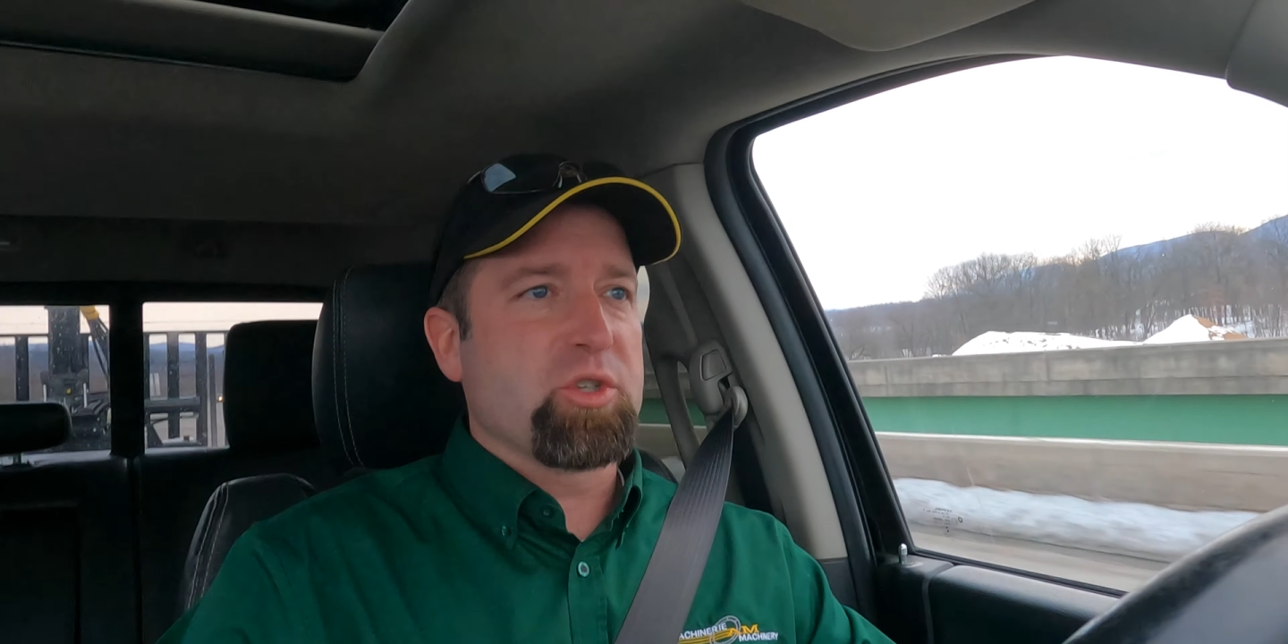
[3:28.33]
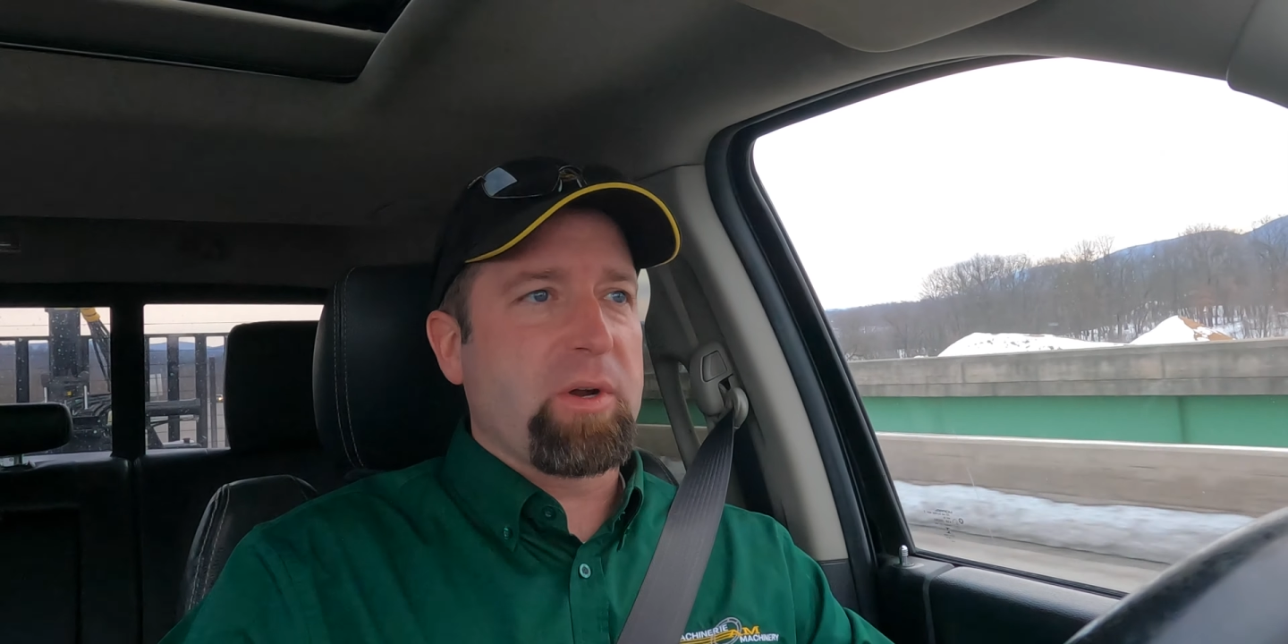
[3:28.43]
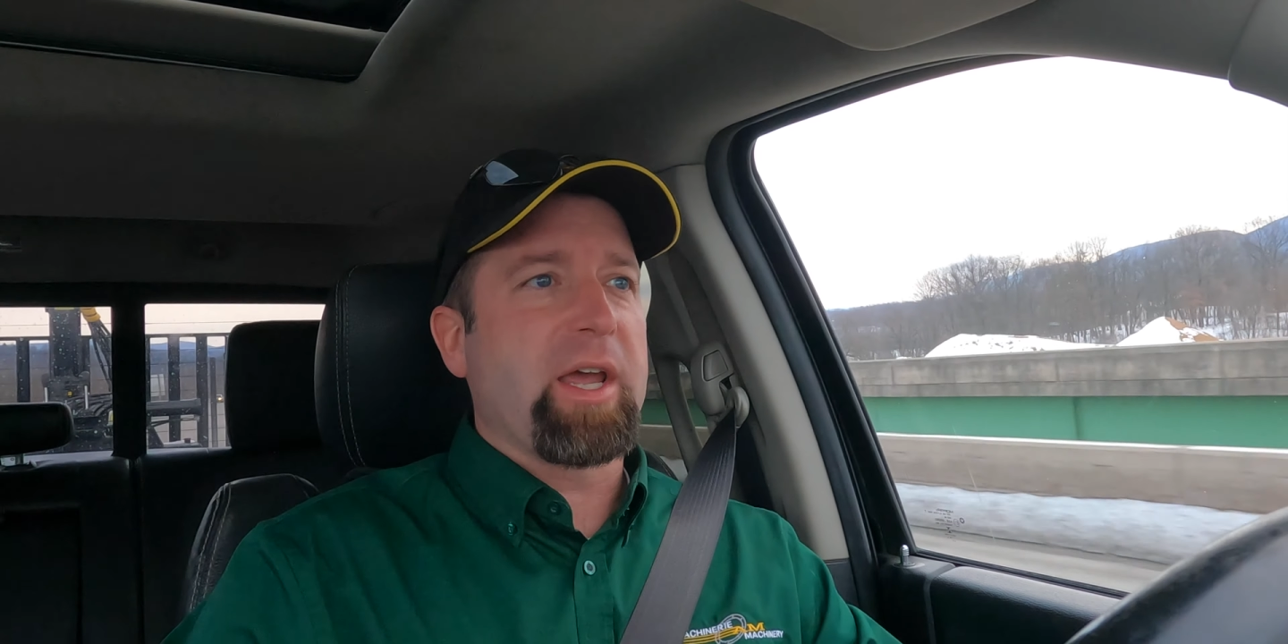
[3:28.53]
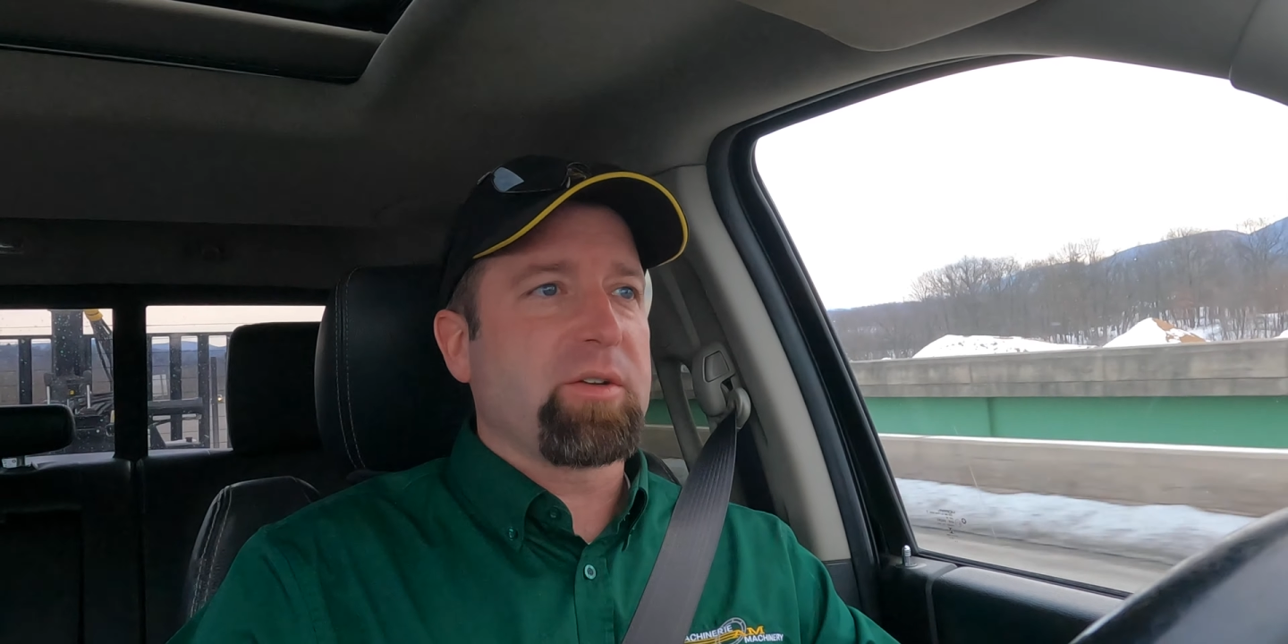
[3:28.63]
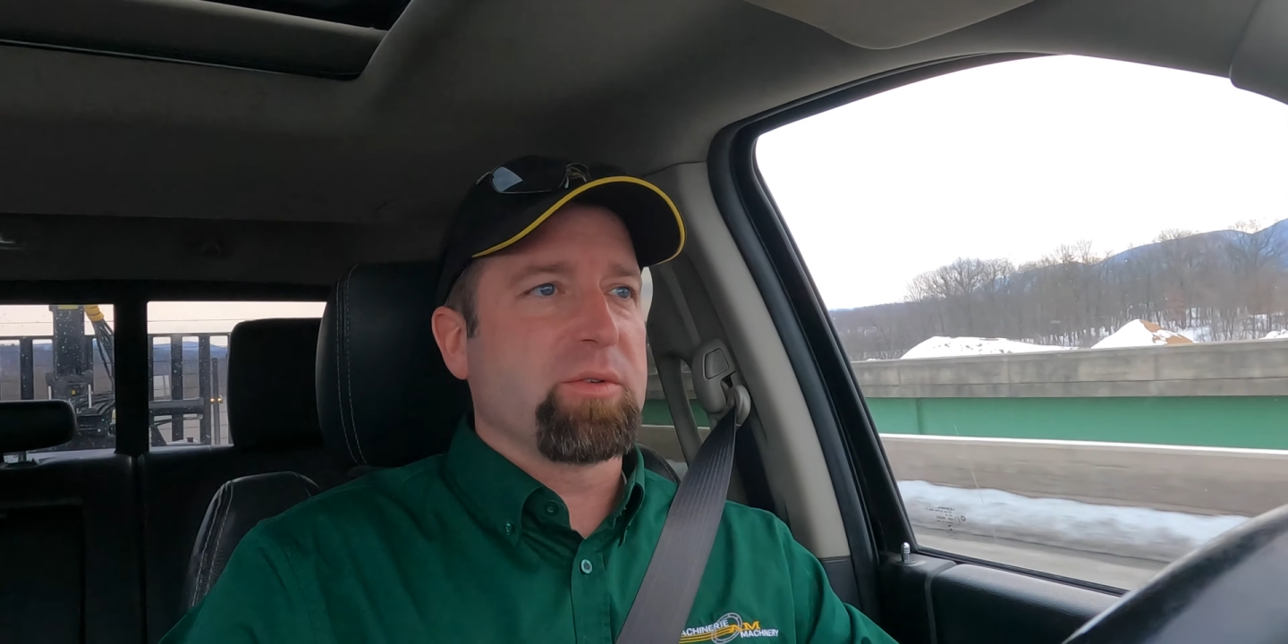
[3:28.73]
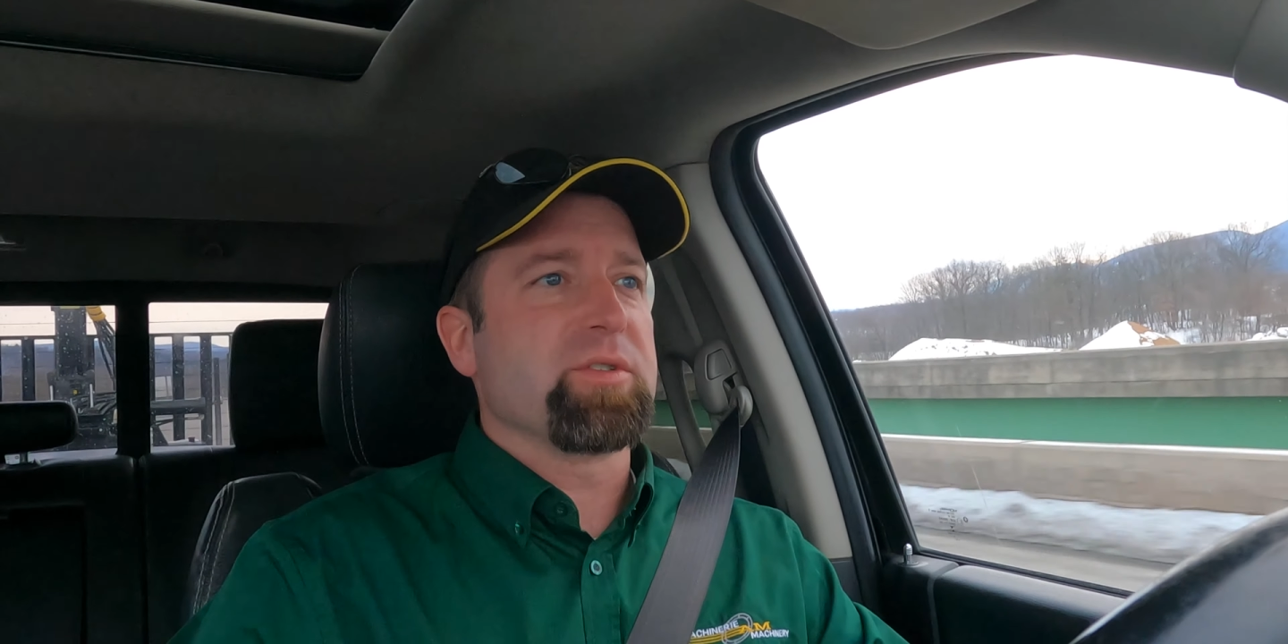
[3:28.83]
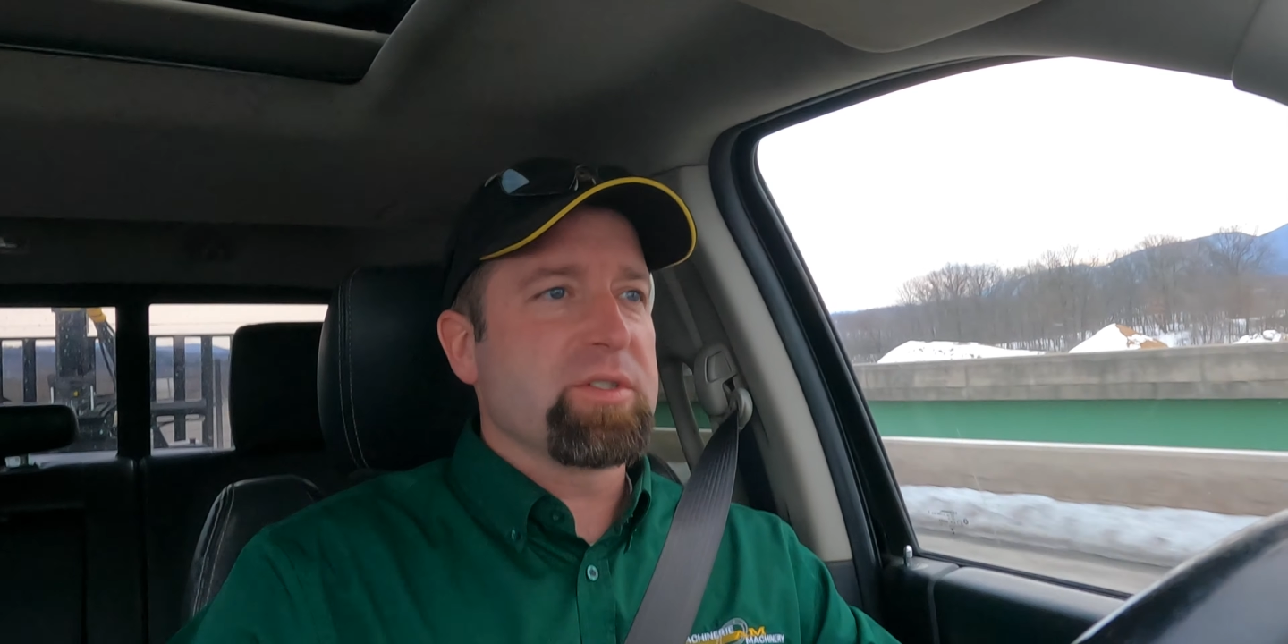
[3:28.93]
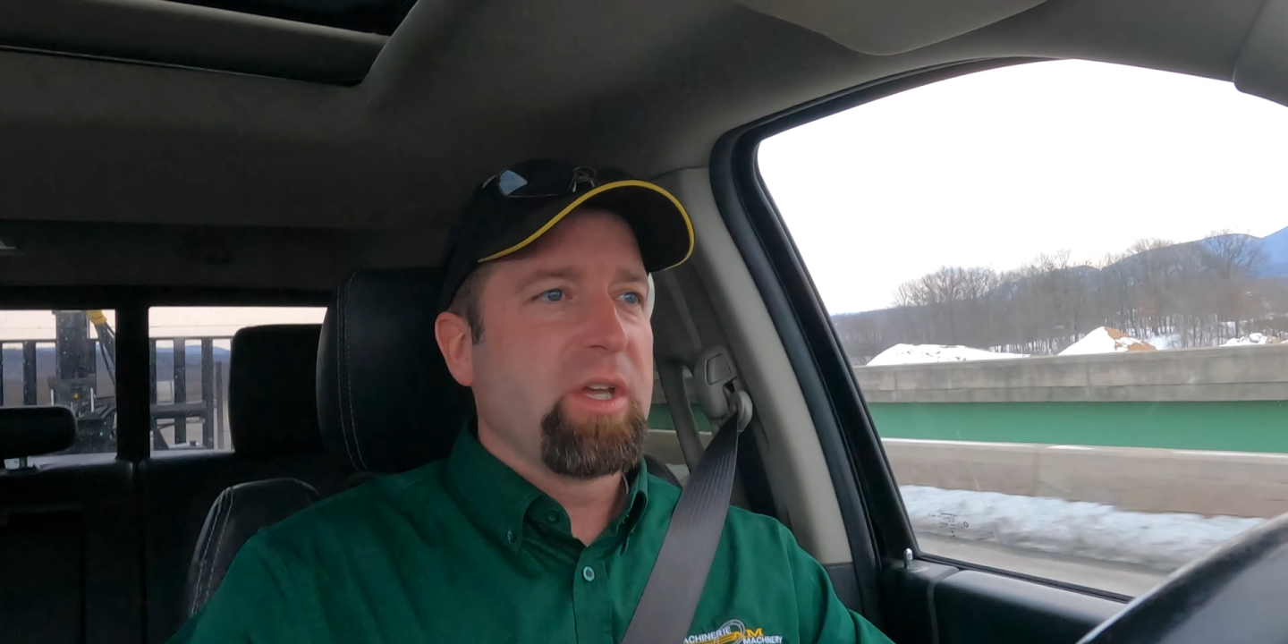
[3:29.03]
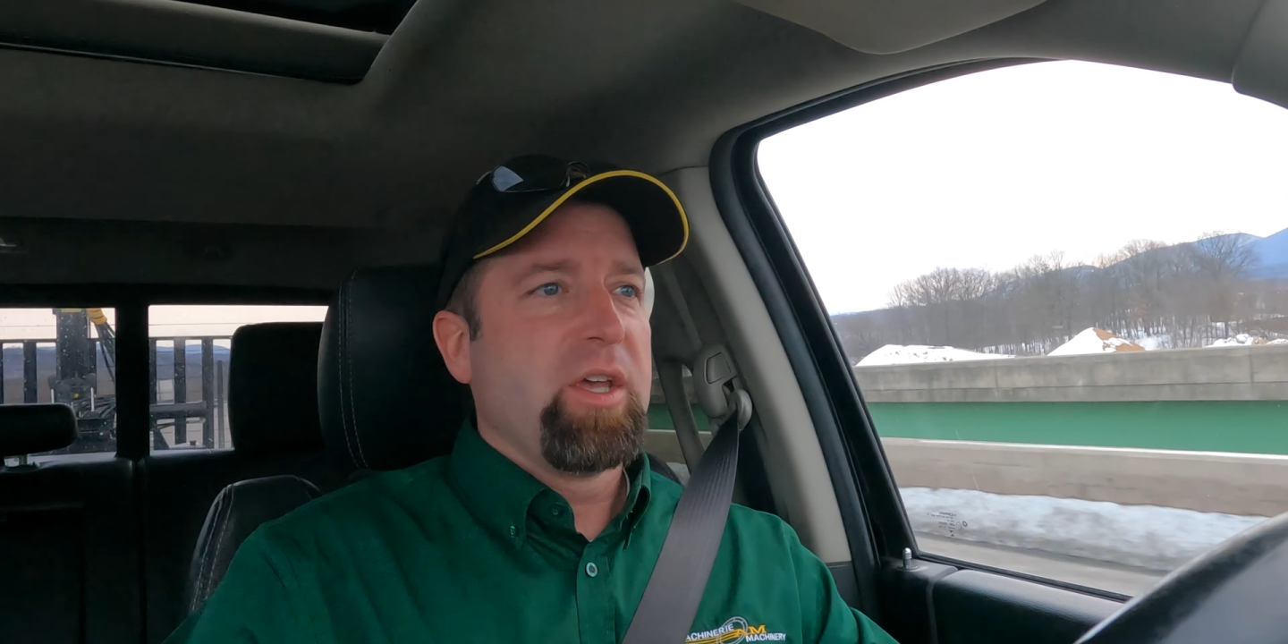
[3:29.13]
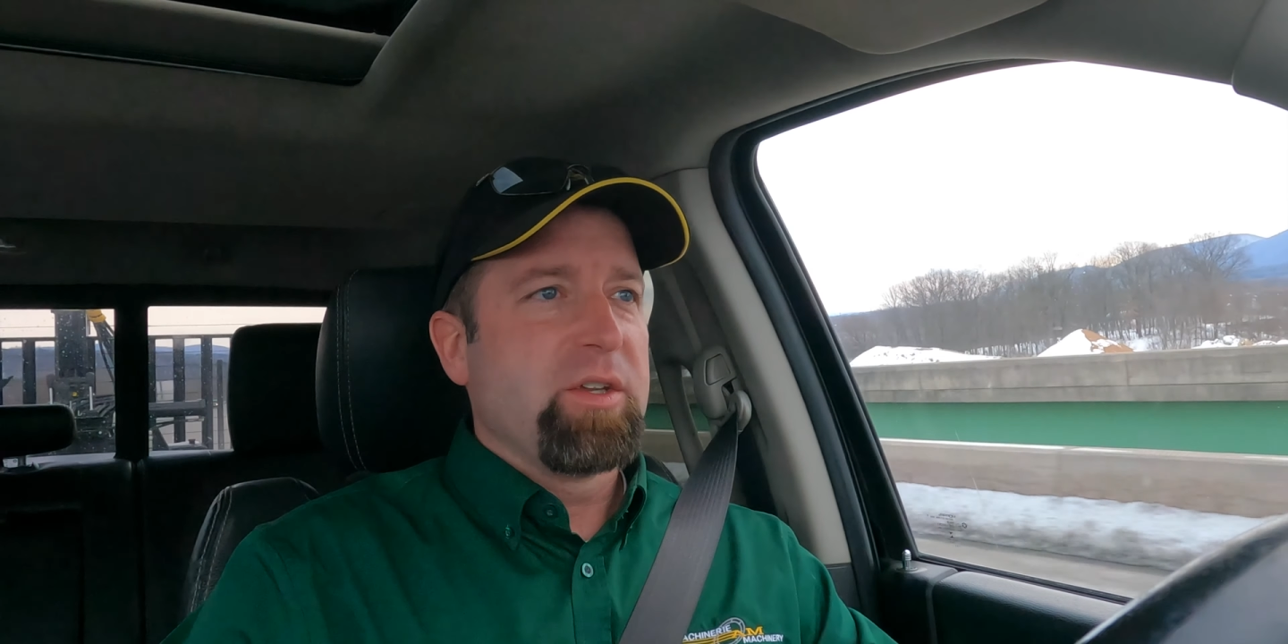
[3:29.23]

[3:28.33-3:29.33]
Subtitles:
tractors,